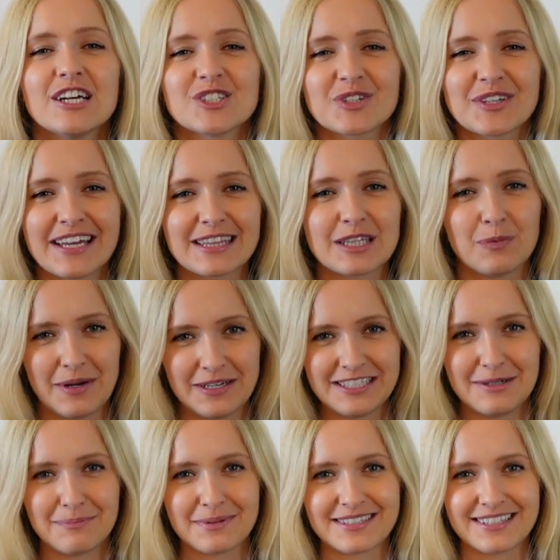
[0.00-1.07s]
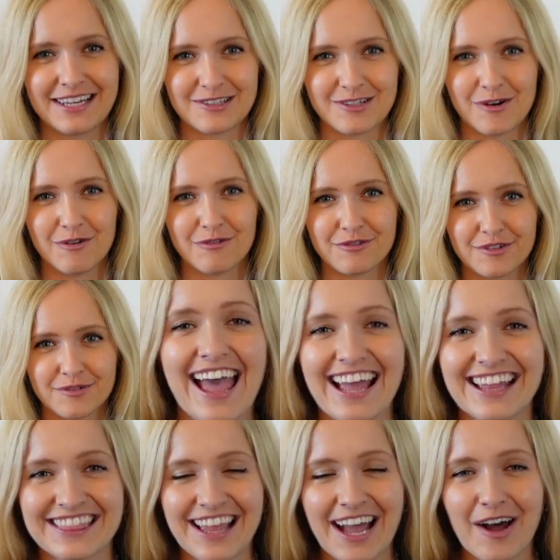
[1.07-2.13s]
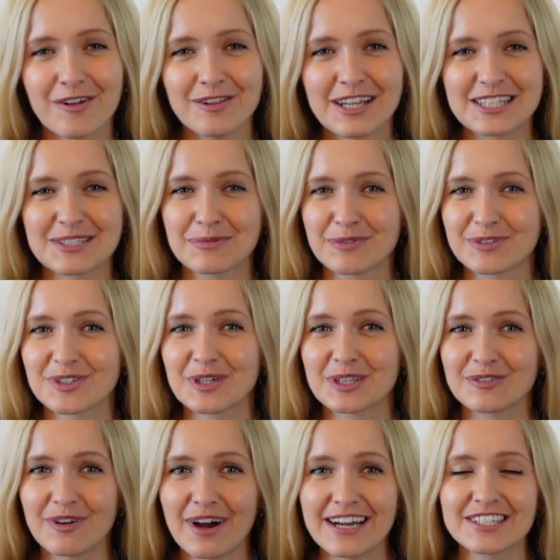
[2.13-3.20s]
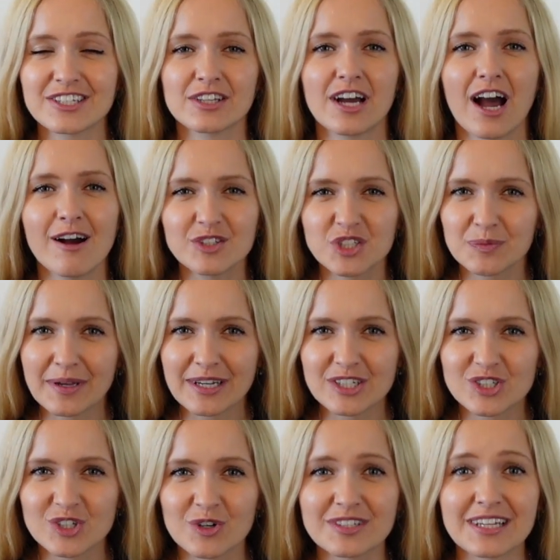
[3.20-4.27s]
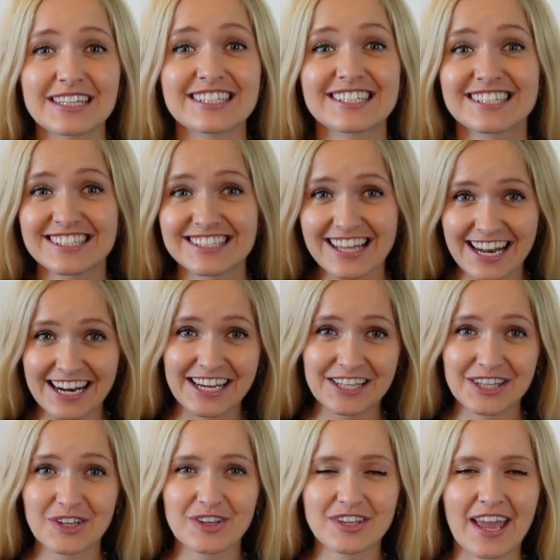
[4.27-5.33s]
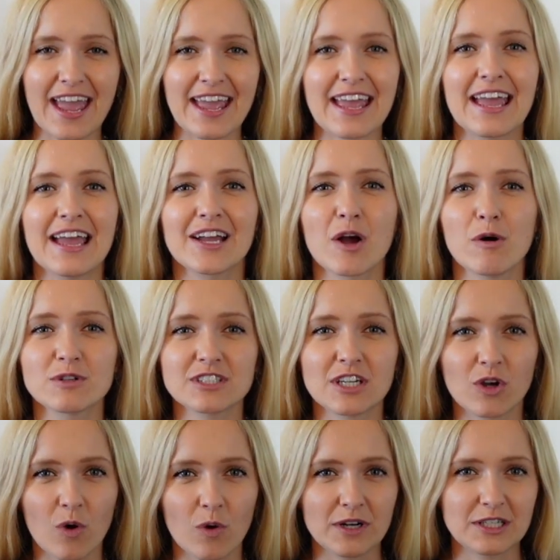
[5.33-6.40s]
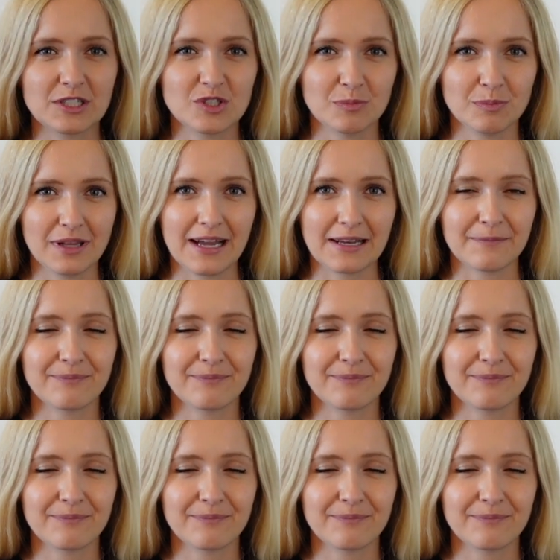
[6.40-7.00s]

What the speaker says: to get 20% off. And now let's move to advice on how to make sure that studying in the UK goes according to plan.